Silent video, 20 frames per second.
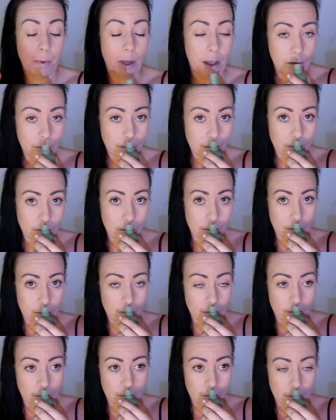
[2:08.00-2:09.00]
well.
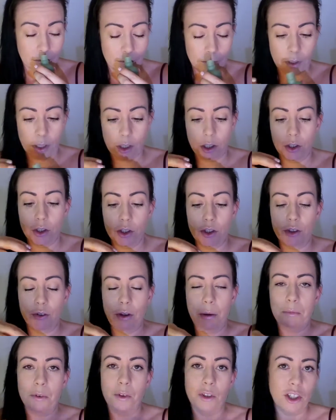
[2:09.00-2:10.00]
So
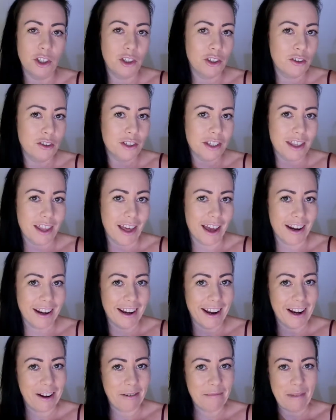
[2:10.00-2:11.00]
I'm going to use
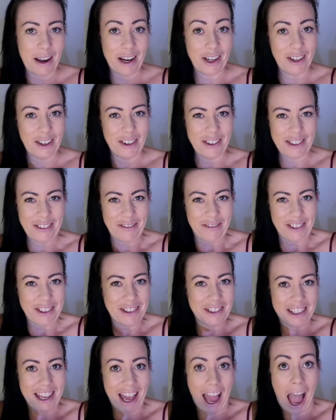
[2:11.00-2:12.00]
that in my new
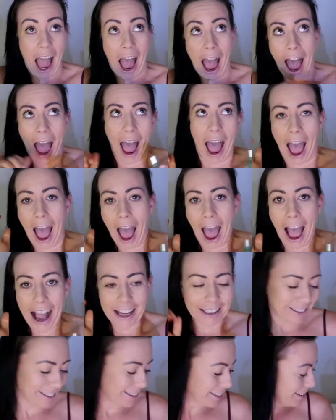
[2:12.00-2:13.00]
diffuser.
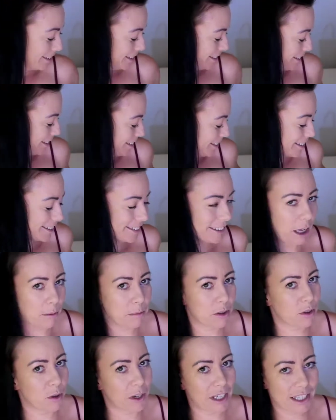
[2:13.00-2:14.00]
I'm
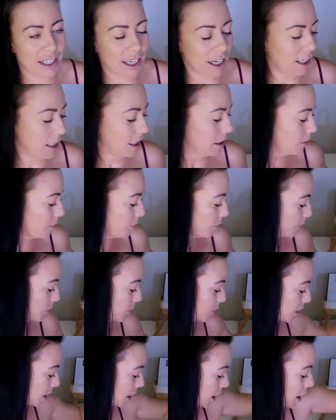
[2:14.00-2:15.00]
so excited.
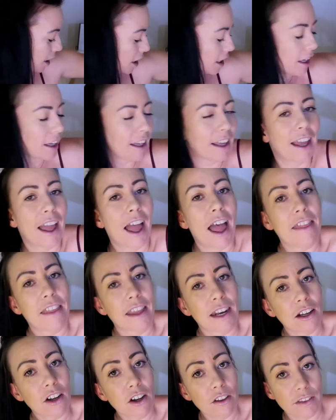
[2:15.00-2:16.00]
And
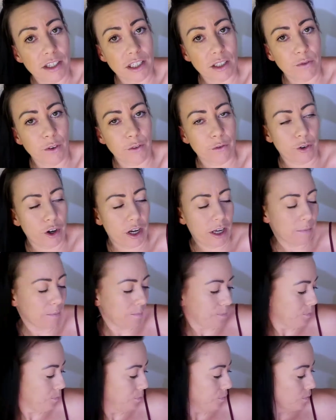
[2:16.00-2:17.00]
then I got this for free.
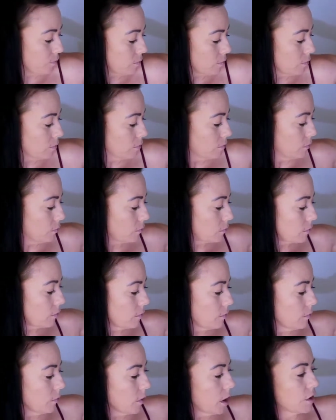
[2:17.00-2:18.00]

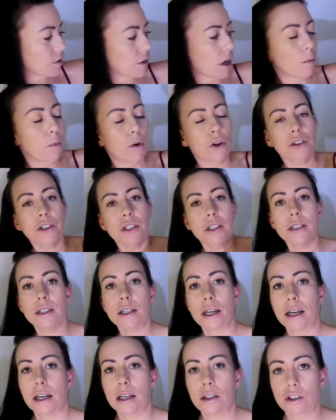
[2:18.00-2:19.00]
So I
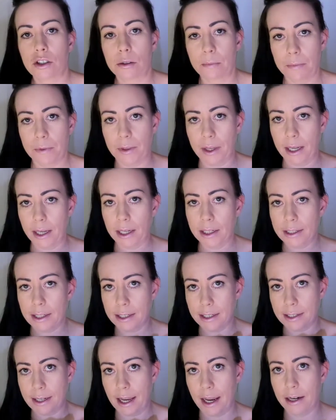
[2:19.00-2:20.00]
wanted something
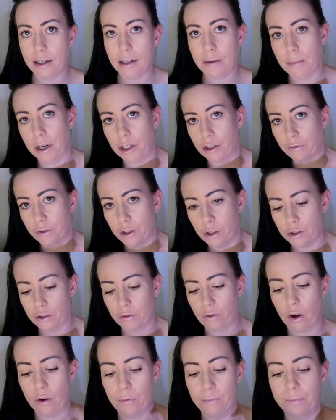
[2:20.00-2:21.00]
to stand my
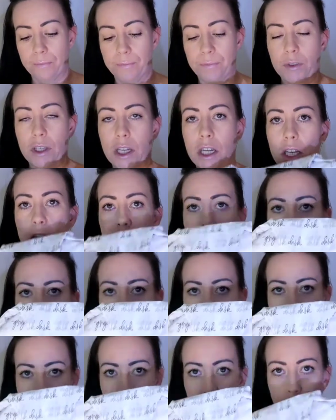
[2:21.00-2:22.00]
diffuser on.
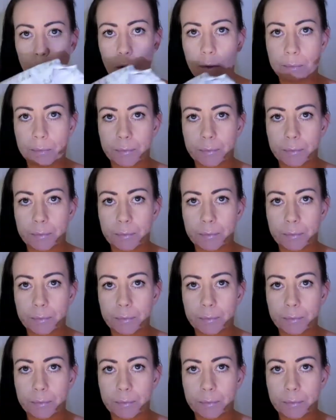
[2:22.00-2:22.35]
So